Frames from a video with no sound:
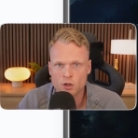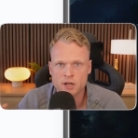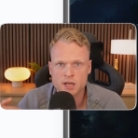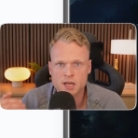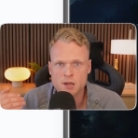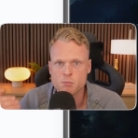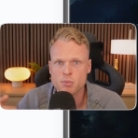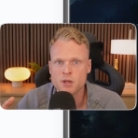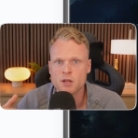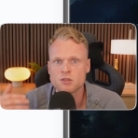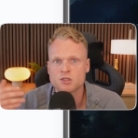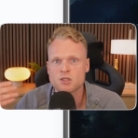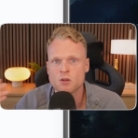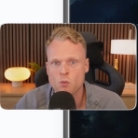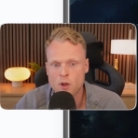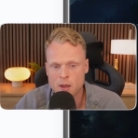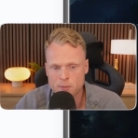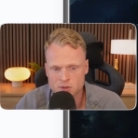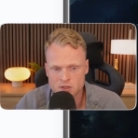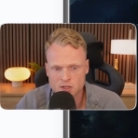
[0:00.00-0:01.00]
He builds the
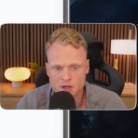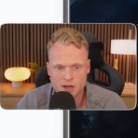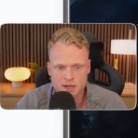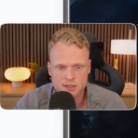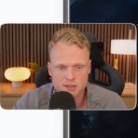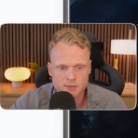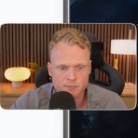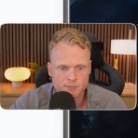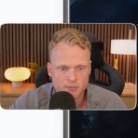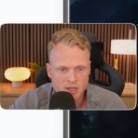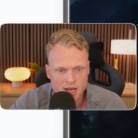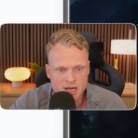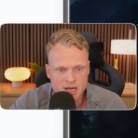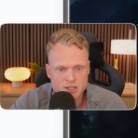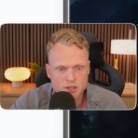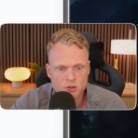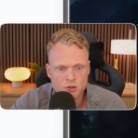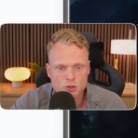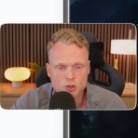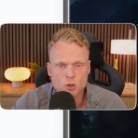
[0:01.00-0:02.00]
website.
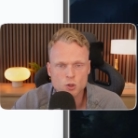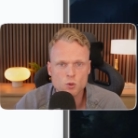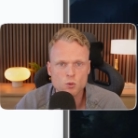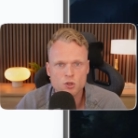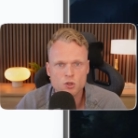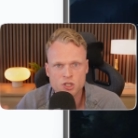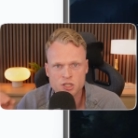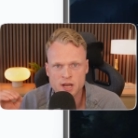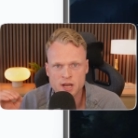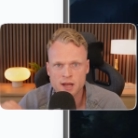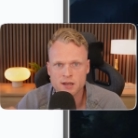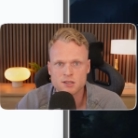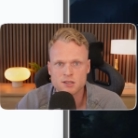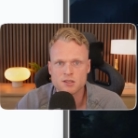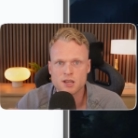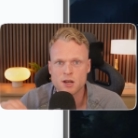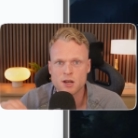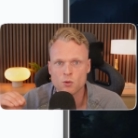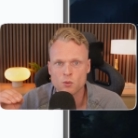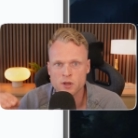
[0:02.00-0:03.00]
Agent 2 checks
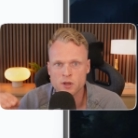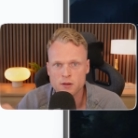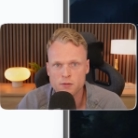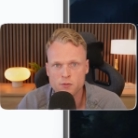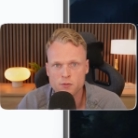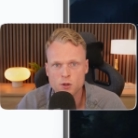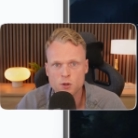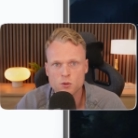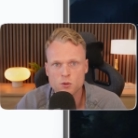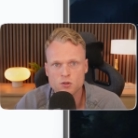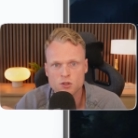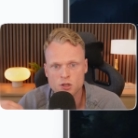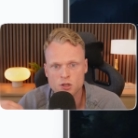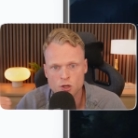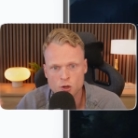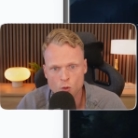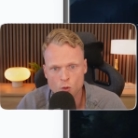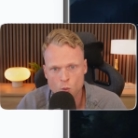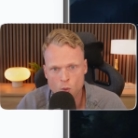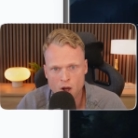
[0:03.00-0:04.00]
and reviews
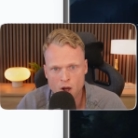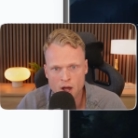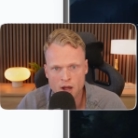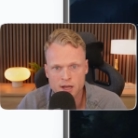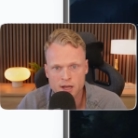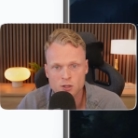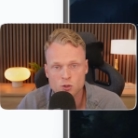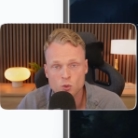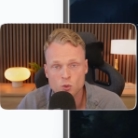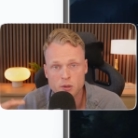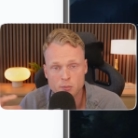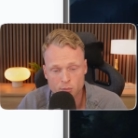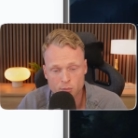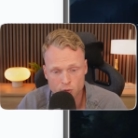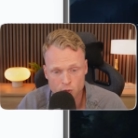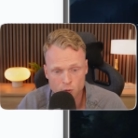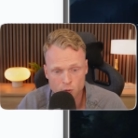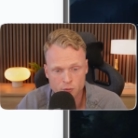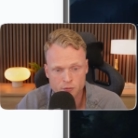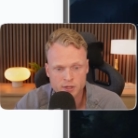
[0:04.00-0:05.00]
the UI to
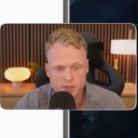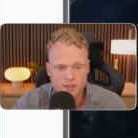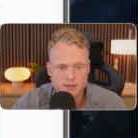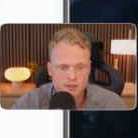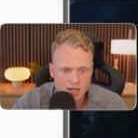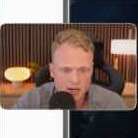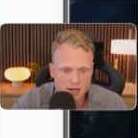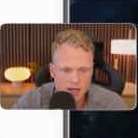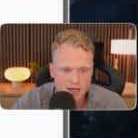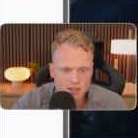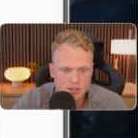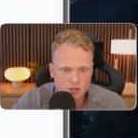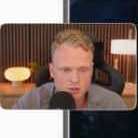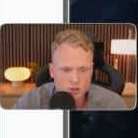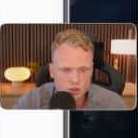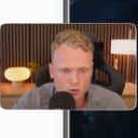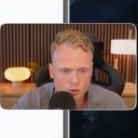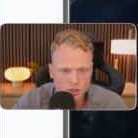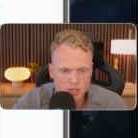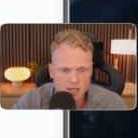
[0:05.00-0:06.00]
improve it, and Agent
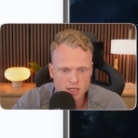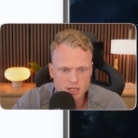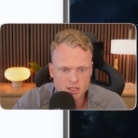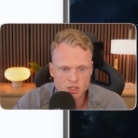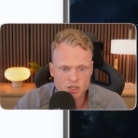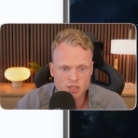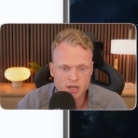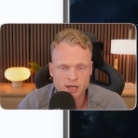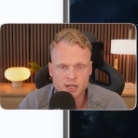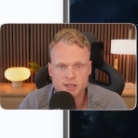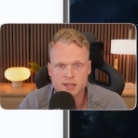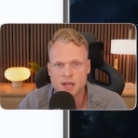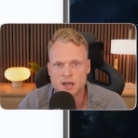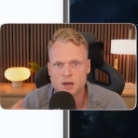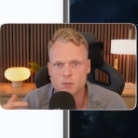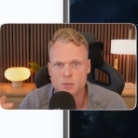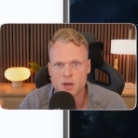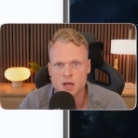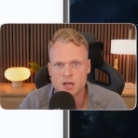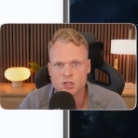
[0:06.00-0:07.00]
3 is checking the
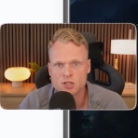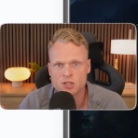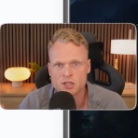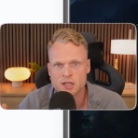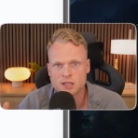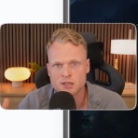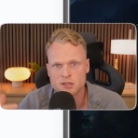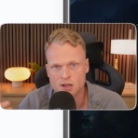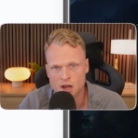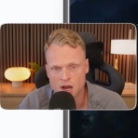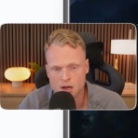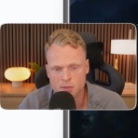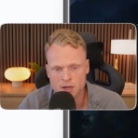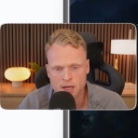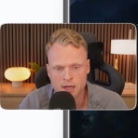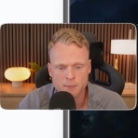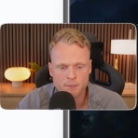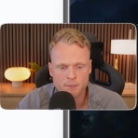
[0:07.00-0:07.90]
animation and timing.